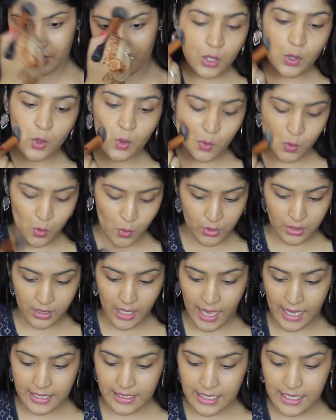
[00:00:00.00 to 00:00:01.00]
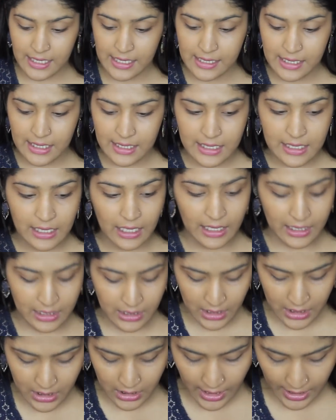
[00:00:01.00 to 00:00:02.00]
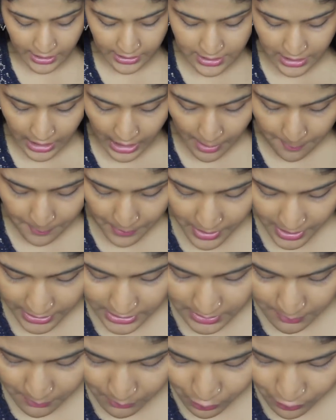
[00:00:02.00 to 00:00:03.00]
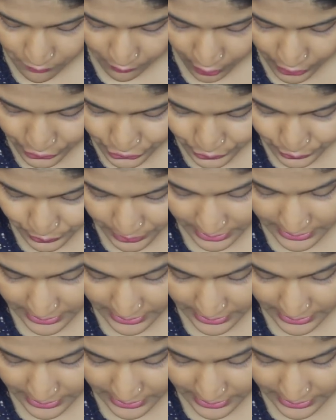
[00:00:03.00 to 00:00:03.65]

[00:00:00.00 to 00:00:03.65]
So that is done. Next up, let's move on to